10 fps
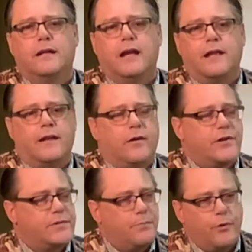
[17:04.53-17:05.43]
And there
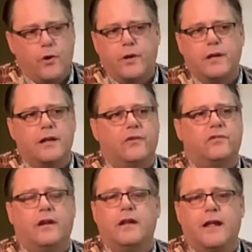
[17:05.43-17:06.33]
is
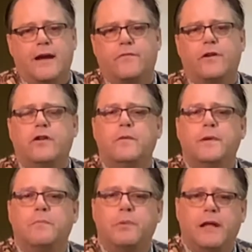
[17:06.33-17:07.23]
brokenness in every
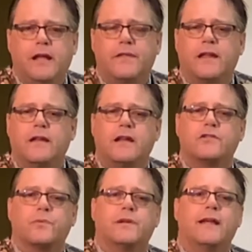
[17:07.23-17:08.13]
human being that
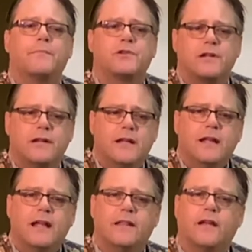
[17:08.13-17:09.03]
needs
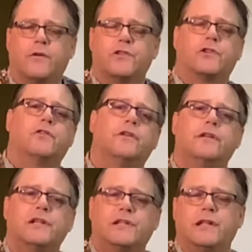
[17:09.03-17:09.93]
redemption, and there is
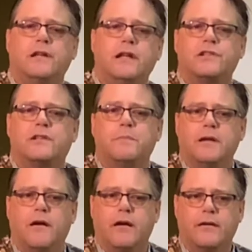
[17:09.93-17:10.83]
goodness that needs to
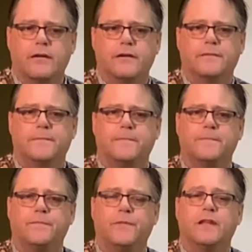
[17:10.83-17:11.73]
be honored.
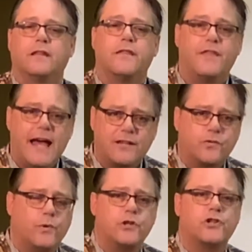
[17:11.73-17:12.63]

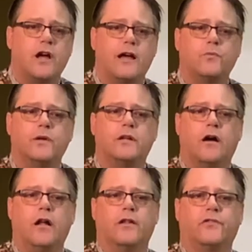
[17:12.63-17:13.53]
That's what John would
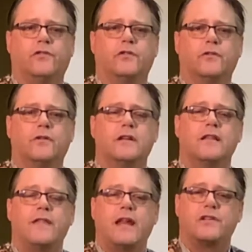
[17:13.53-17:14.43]
call us to.
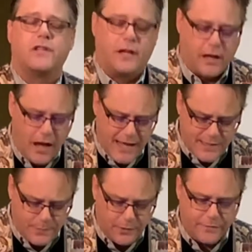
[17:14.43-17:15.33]
That is the
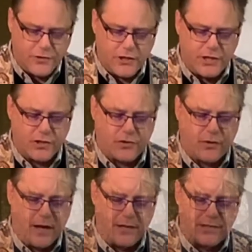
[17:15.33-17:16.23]
gospel of Jesus
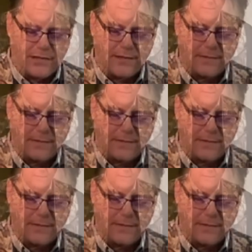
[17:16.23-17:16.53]
Christ.